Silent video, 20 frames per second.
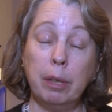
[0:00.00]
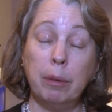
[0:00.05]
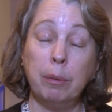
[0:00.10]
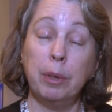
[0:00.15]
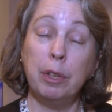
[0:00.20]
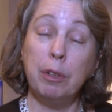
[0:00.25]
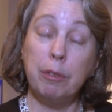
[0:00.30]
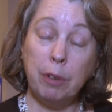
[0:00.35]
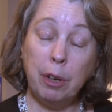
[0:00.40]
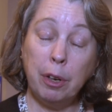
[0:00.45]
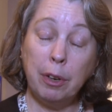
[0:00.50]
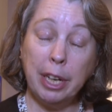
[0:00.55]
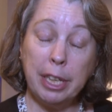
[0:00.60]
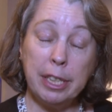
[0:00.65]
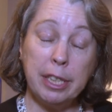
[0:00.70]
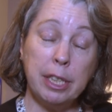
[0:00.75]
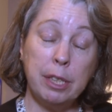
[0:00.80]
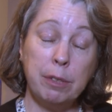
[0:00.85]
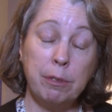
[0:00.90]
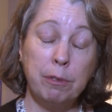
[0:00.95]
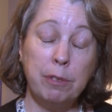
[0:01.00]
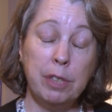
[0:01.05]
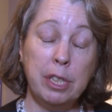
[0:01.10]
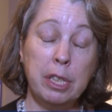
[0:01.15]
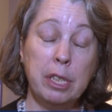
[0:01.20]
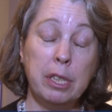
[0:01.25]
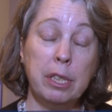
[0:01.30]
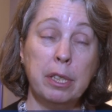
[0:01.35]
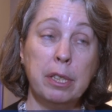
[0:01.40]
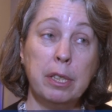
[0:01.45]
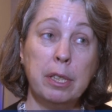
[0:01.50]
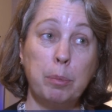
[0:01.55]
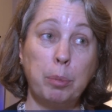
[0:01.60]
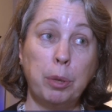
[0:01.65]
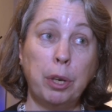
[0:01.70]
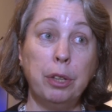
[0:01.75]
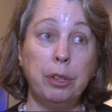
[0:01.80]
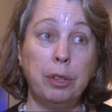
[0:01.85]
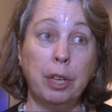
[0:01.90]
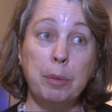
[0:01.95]
one of our Access for Visitors
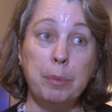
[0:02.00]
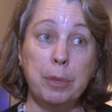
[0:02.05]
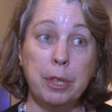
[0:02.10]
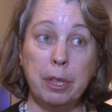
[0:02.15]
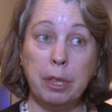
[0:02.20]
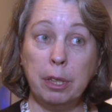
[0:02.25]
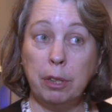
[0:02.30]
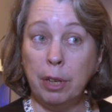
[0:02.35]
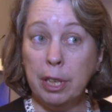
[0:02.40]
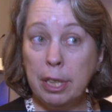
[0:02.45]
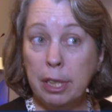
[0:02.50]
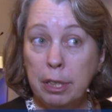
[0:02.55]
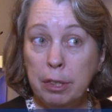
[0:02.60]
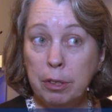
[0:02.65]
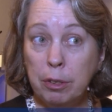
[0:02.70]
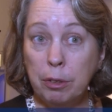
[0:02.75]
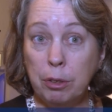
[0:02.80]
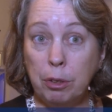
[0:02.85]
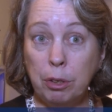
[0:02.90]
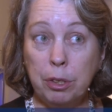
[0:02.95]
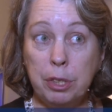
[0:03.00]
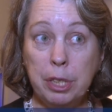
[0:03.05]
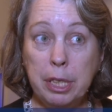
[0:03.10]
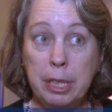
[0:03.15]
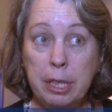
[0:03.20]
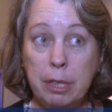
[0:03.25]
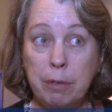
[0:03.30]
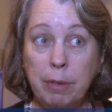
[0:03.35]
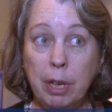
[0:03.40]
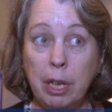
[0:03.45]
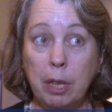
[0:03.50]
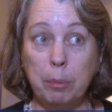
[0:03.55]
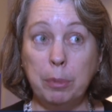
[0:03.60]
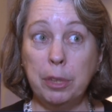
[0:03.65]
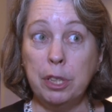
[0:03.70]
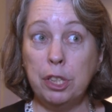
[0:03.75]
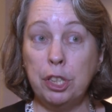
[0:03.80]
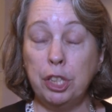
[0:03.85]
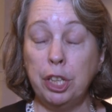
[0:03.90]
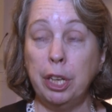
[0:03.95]
programmes that the Greater London Authority is developed
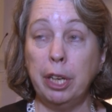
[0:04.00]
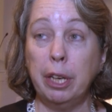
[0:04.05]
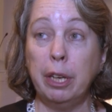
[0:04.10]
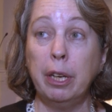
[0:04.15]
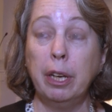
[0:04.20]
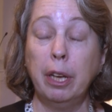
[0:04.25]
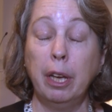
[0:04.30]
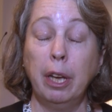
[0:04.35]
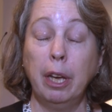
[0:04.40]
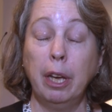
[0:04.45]
this year.